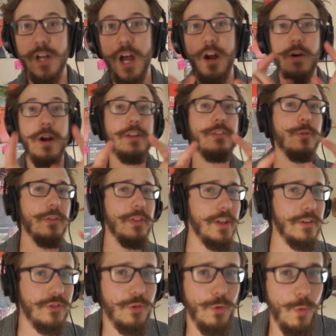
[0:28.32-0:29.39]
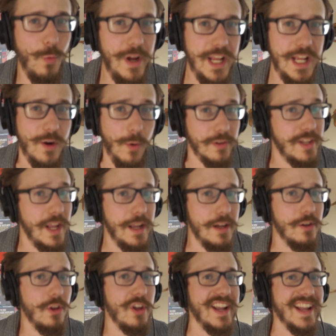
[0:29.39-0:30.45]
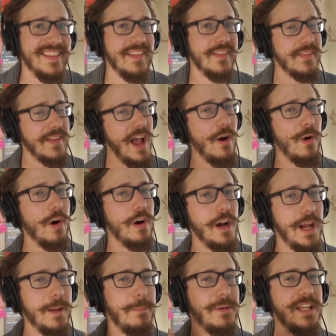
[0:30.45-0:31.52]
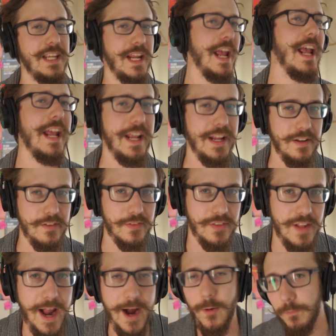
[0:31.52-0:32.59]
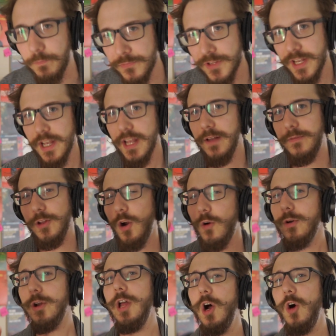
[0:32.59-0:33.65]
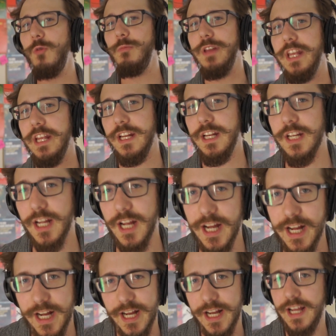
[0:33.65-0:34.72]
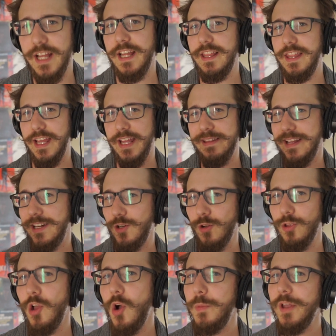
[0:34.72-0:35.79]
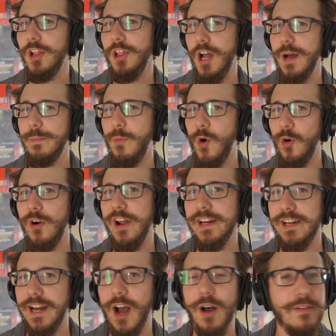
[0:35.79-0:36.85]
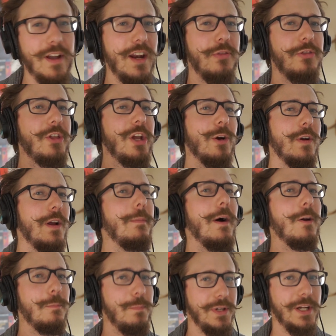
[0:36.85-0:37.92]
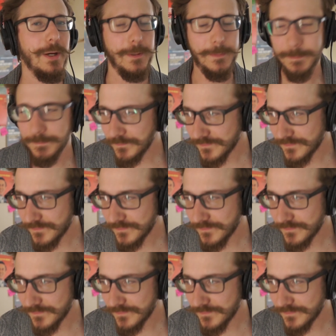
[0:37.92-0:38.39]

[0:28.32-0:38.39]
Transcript: Alright, so this week we're taking a look at Sour IPAs. Now, if you don't know me, then you'll know me a lot more right now. I've got a theory about beer.